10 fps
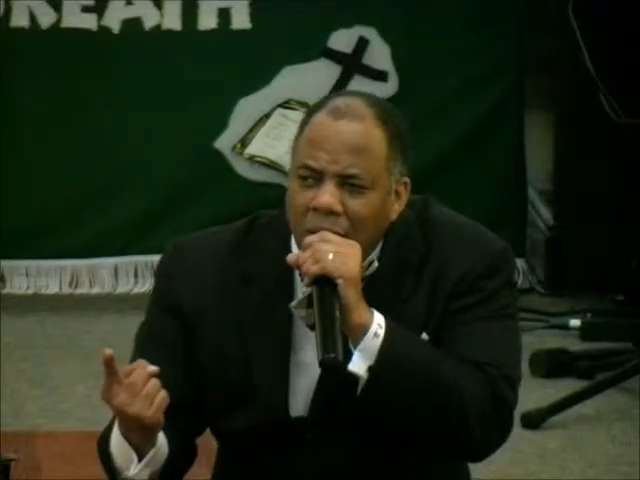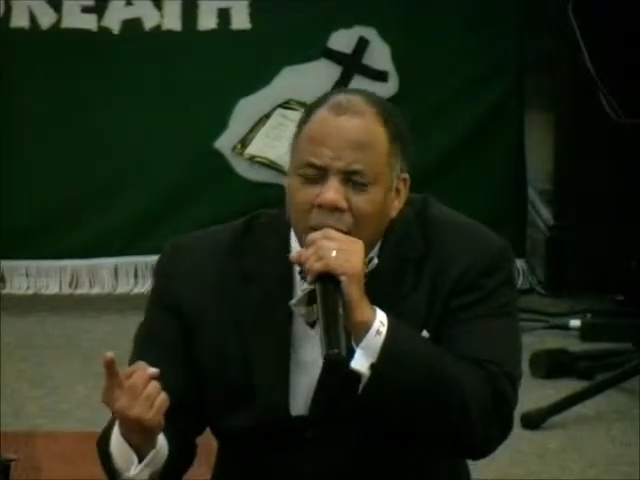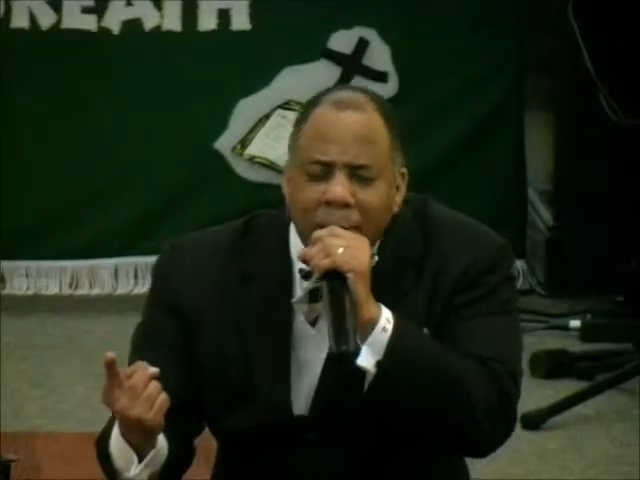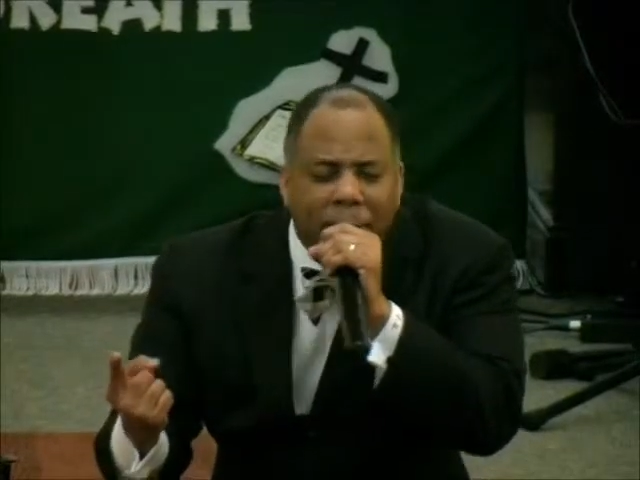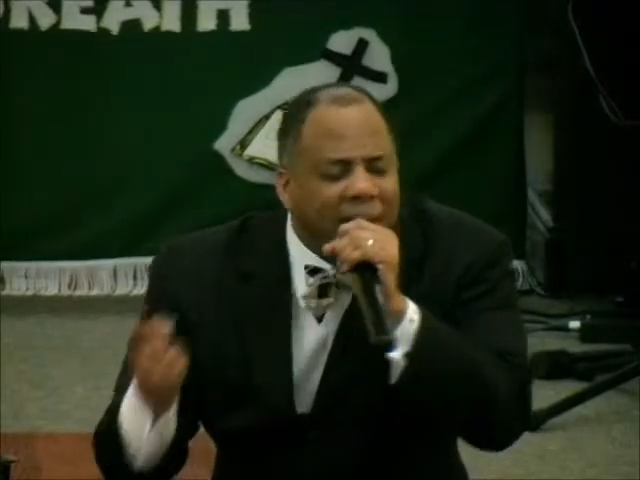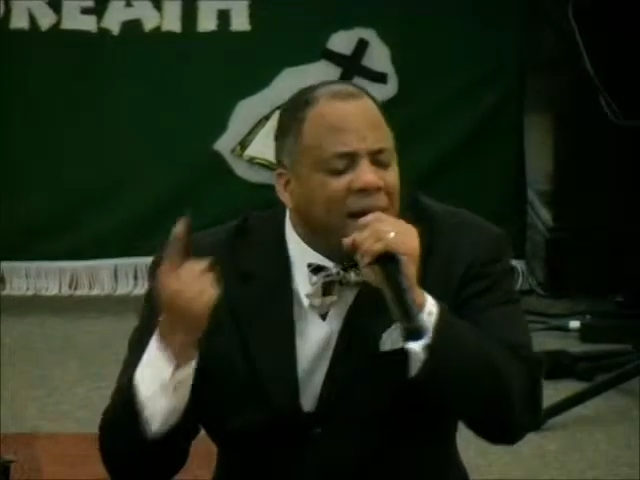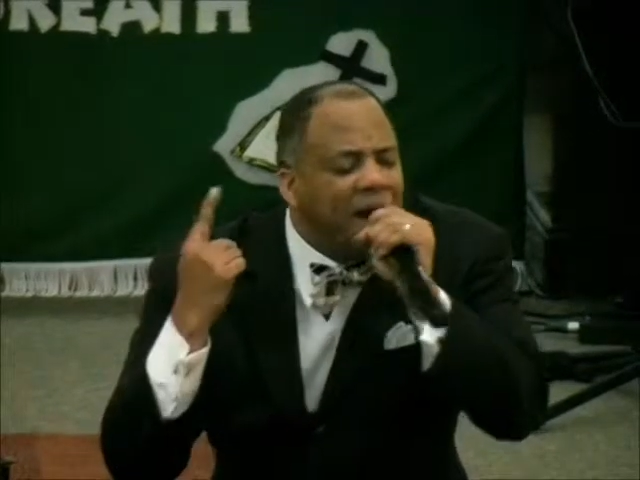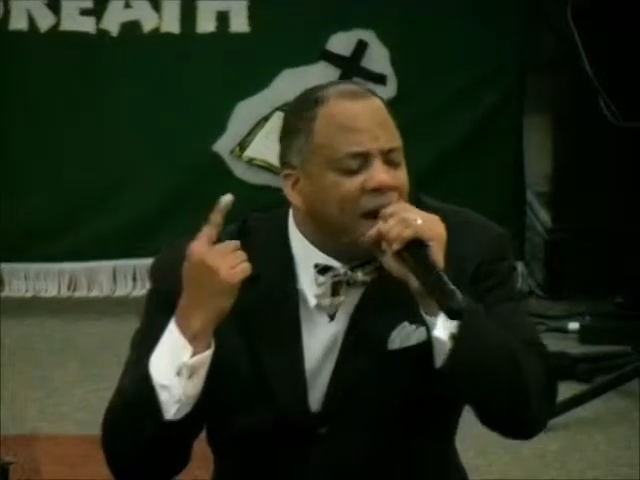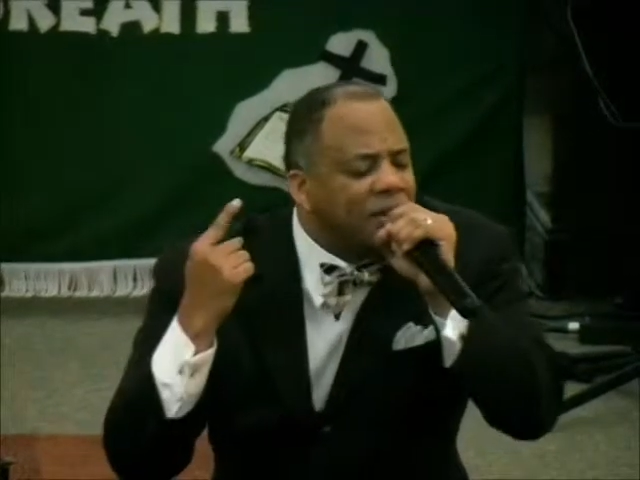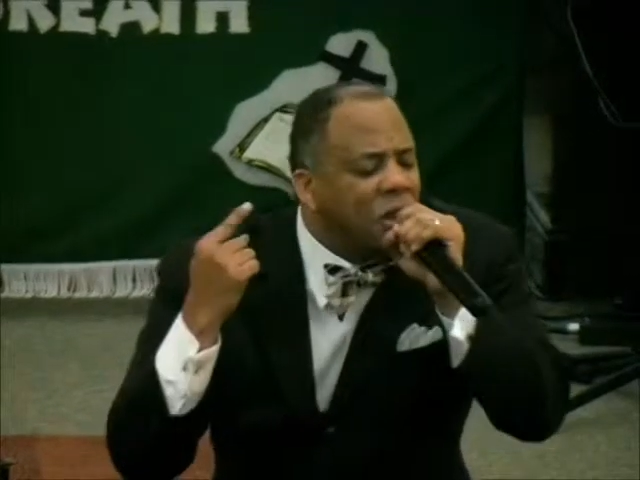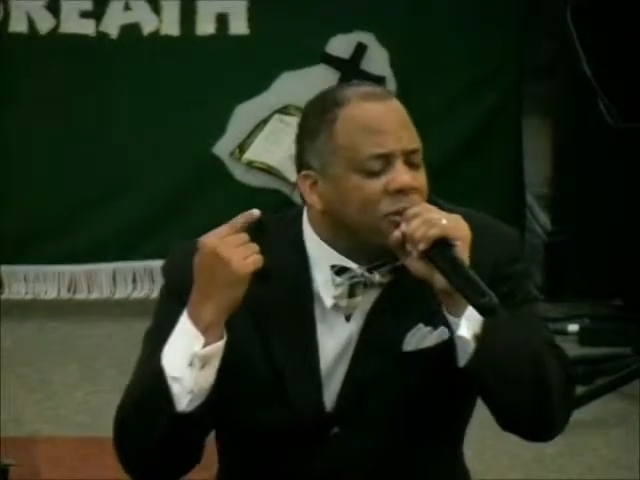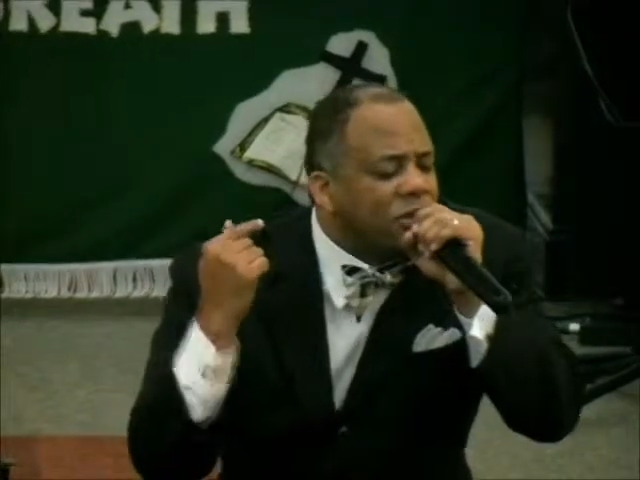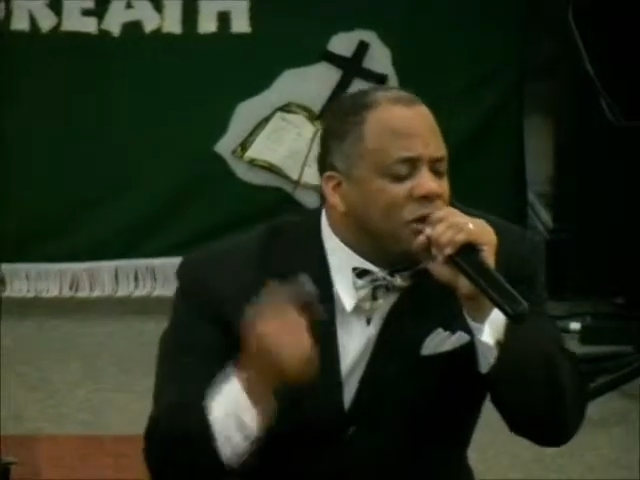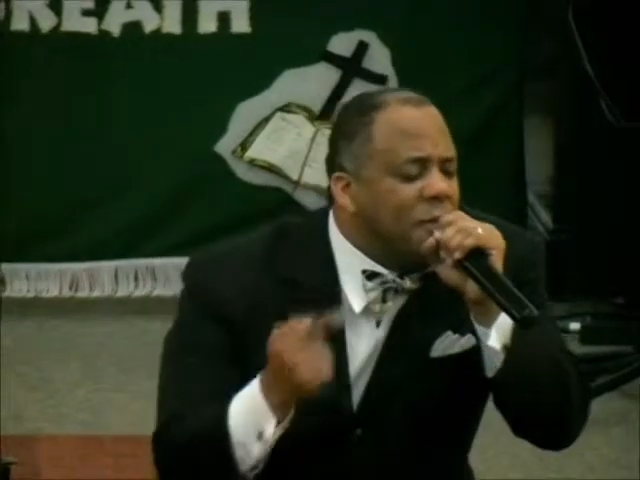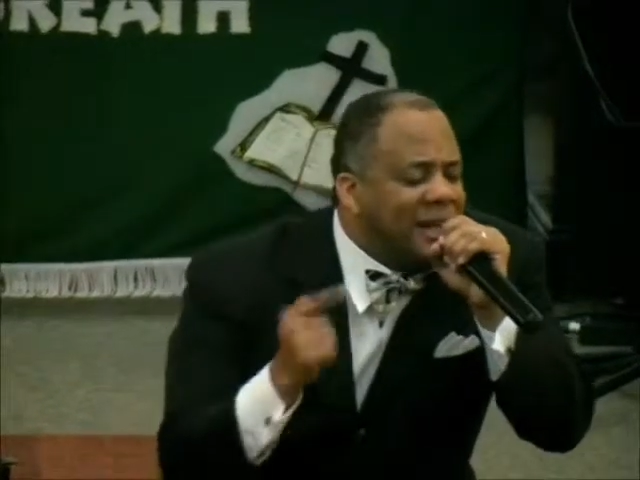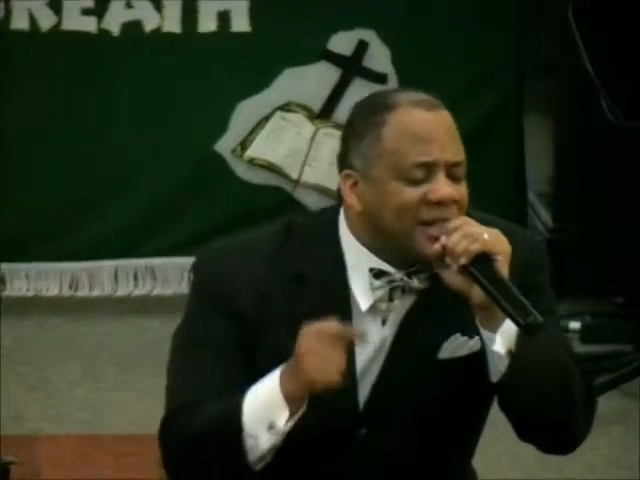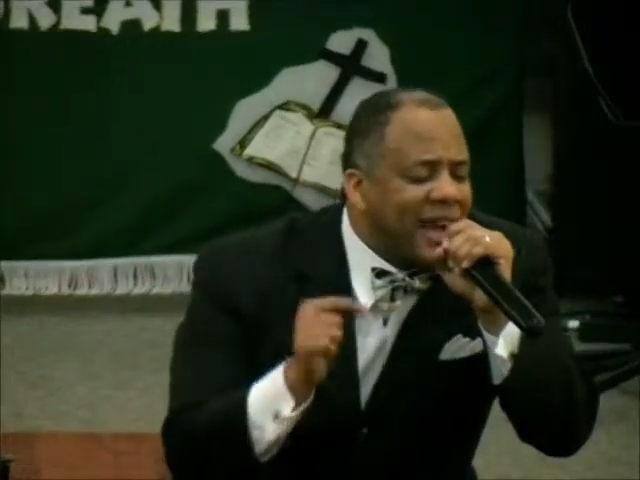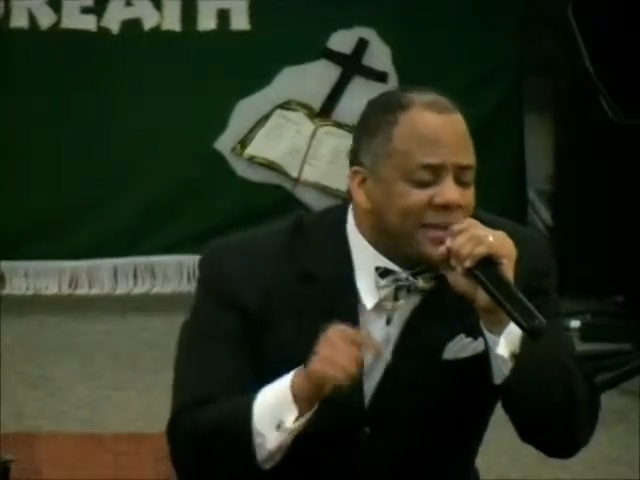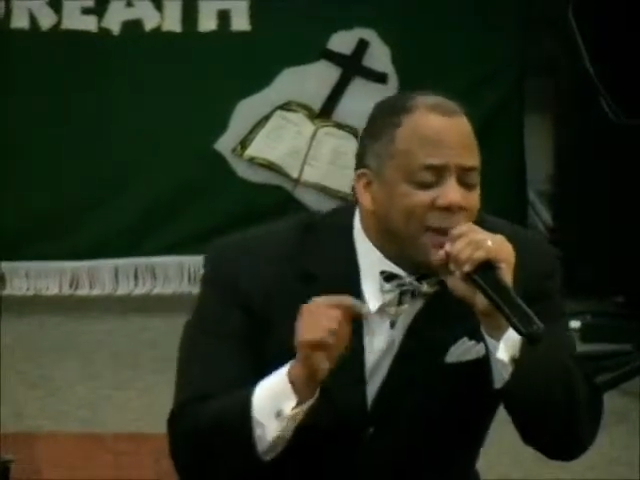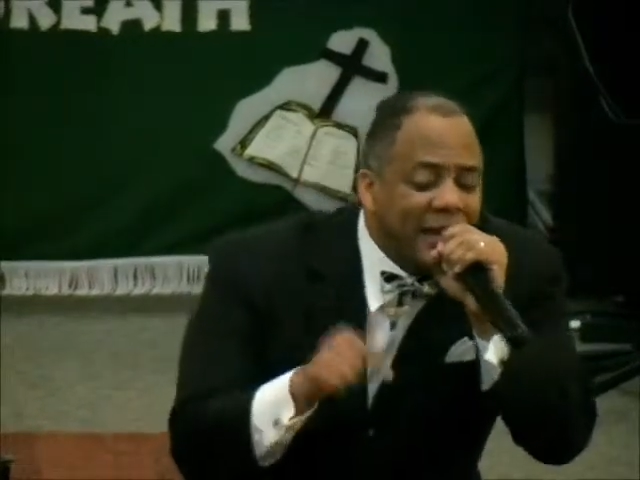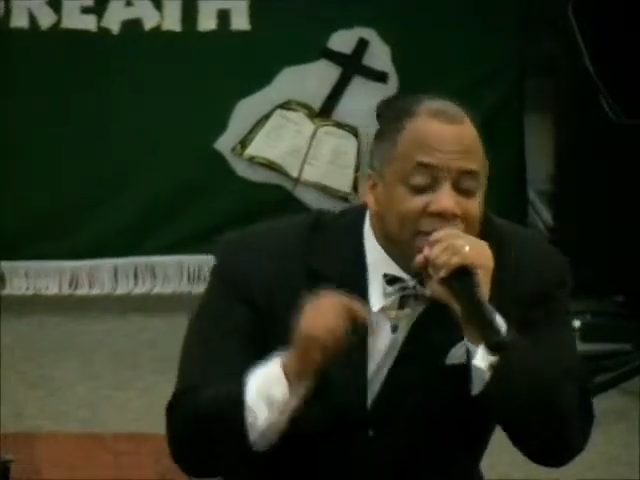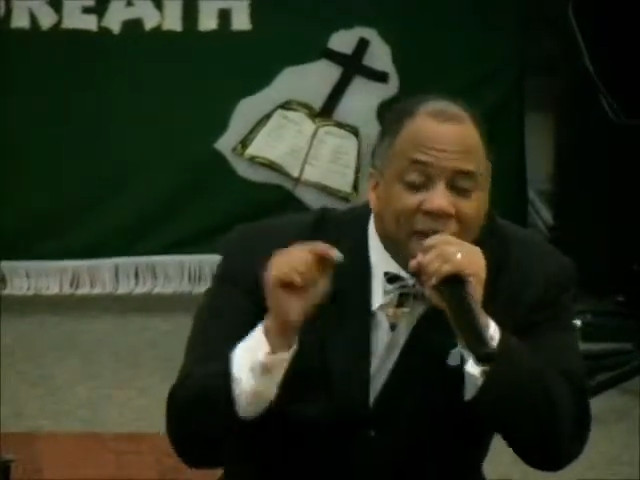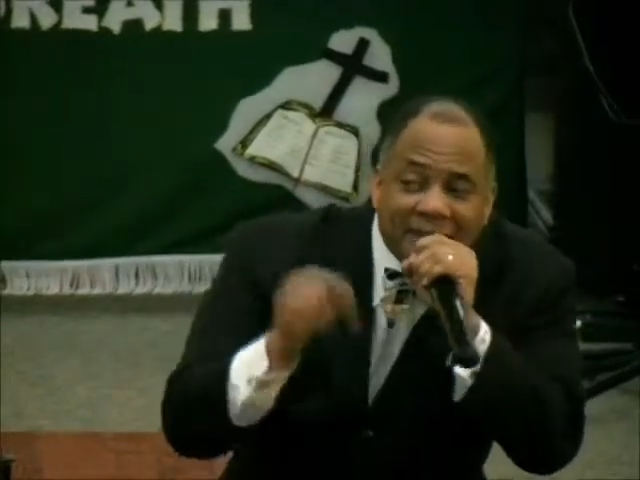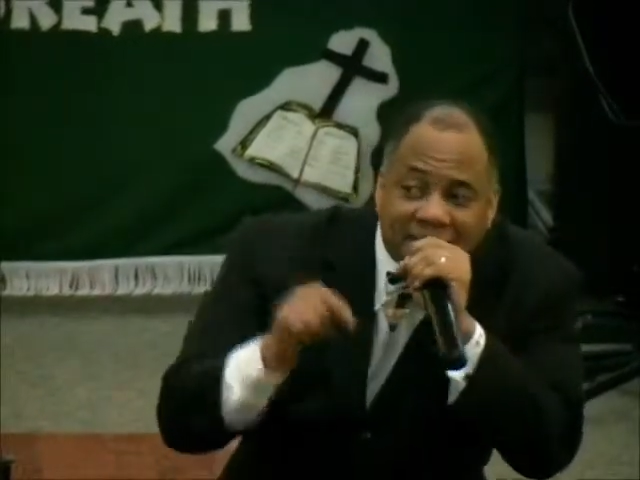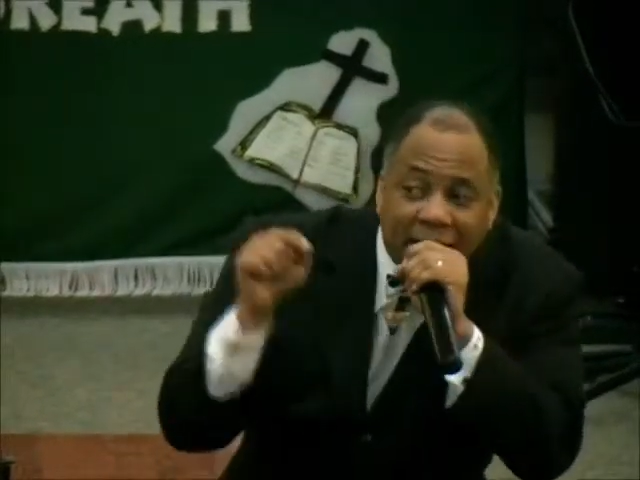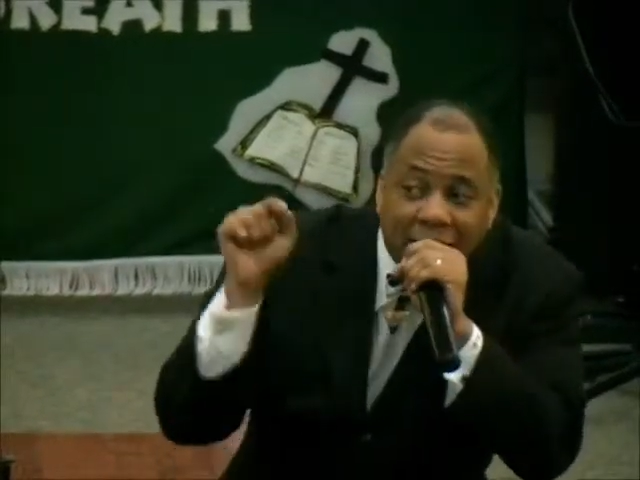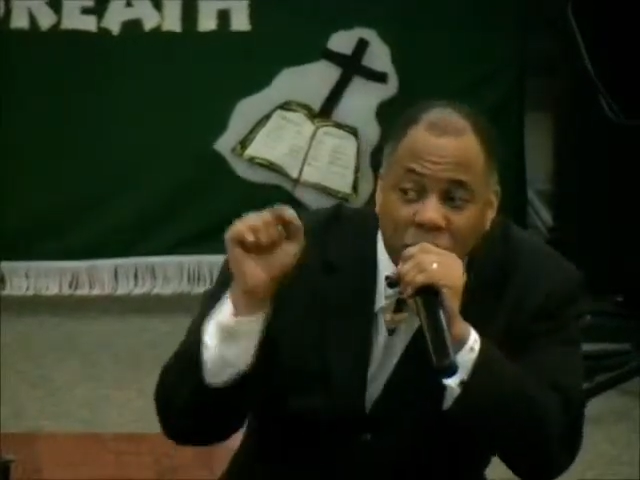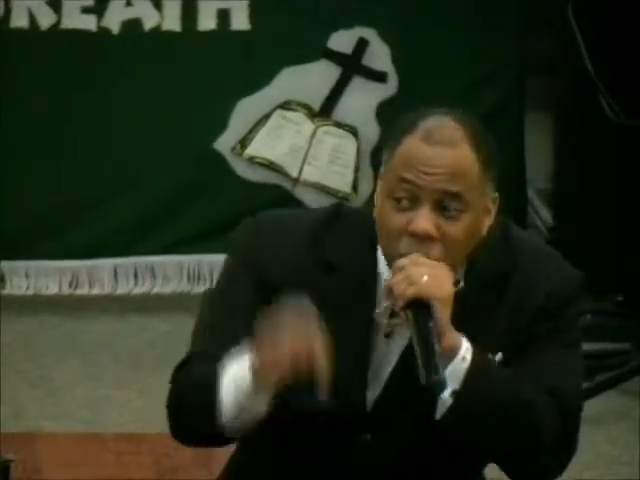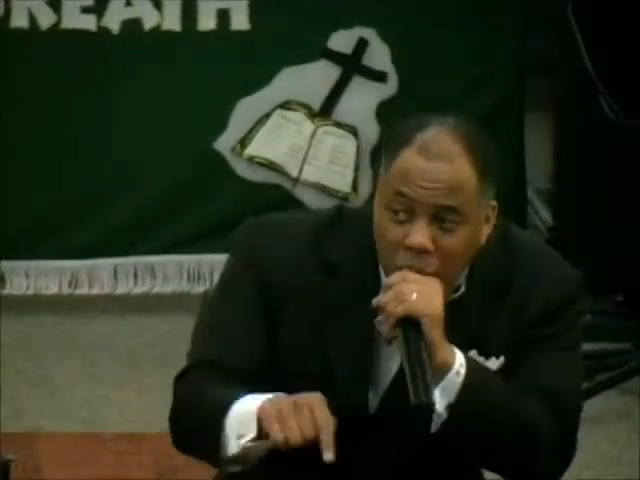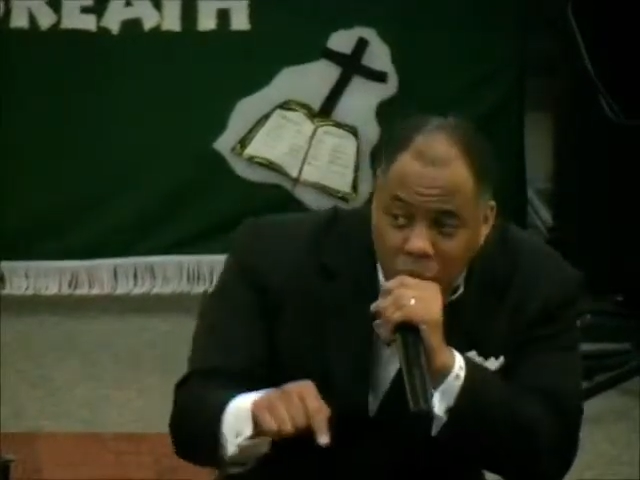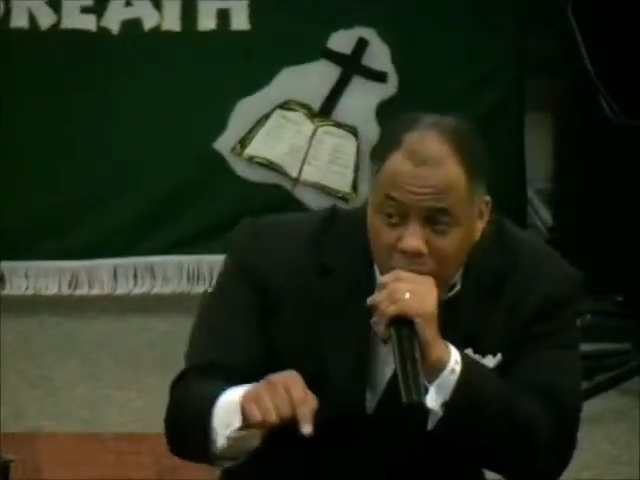because too much has been invested in you